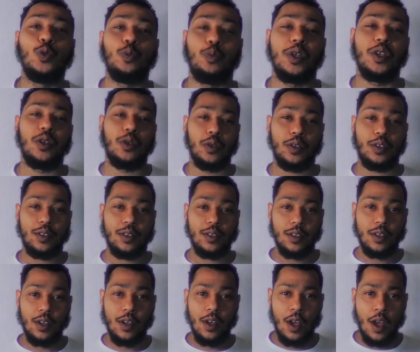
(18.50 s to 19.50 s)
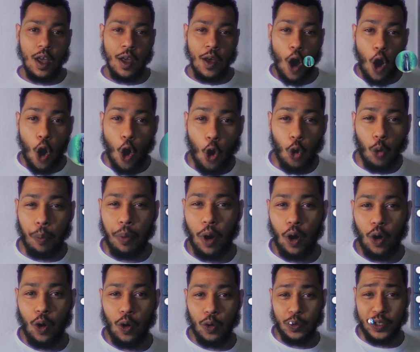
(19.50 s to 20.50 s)
build.
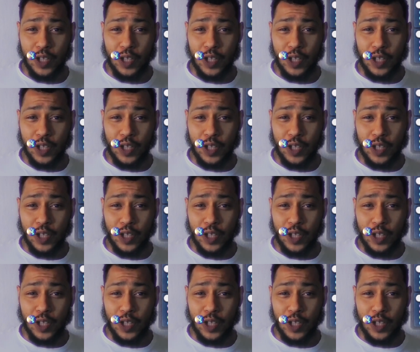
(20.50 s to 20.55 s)
Obo,